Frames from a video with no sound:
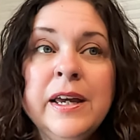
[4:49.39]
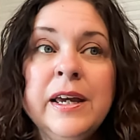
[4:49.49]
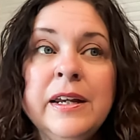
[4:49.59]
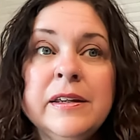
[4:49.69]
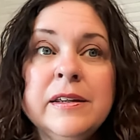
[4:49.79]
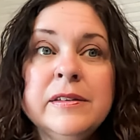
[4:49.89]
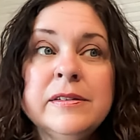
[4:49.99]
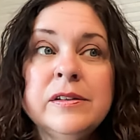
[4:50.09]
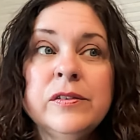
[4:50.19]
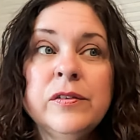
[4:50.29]
It
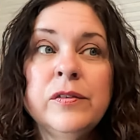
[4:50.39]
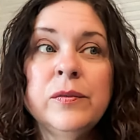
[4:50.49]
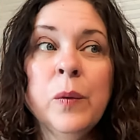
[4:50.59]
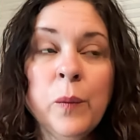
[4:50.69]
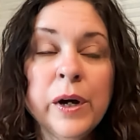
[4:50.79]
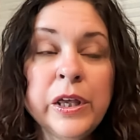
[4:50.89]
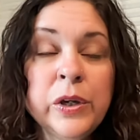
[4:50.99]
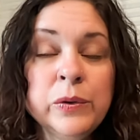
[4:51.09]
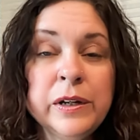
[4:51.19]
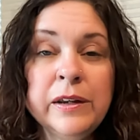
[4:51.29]
is what
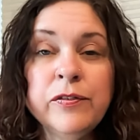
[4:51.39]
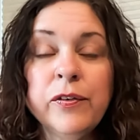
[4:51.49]
you need